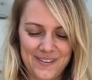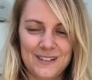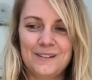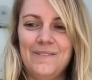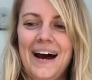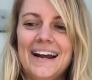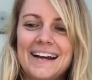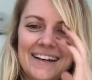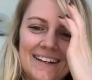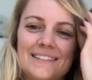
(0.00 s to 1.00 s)

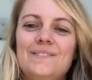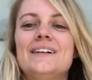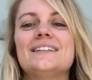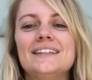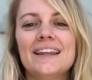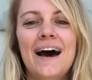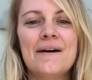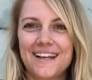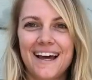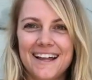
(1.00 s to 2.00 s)
traumatic experiencing that.
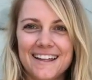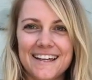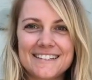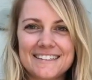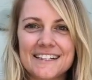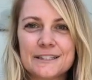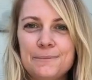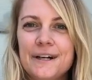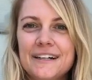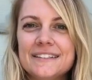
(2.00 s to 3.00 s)
This
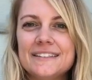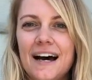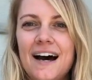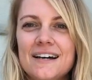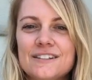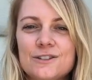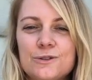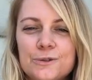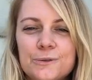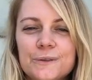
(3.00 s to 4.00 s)
experience has
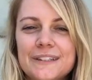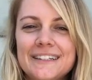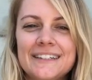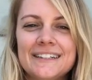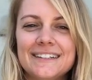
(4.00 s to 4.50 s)
truly